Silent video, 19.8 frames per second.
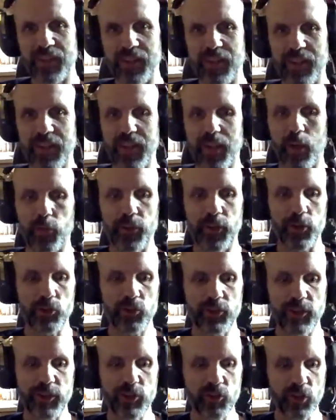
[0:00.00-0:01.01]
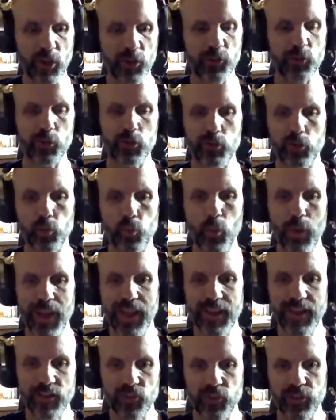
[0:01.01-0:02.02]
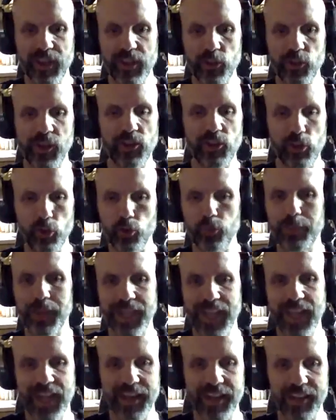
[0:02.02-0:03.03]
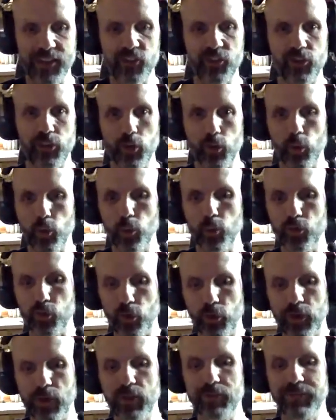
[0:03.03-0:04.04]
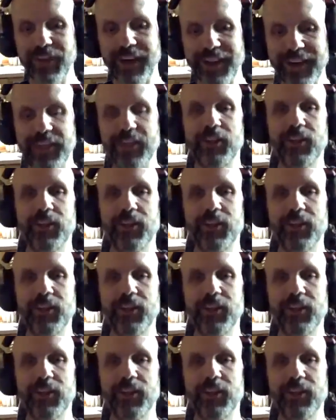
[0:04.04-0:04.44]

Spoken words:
There's all sorts of ways that you can use mechanics to sort of heighten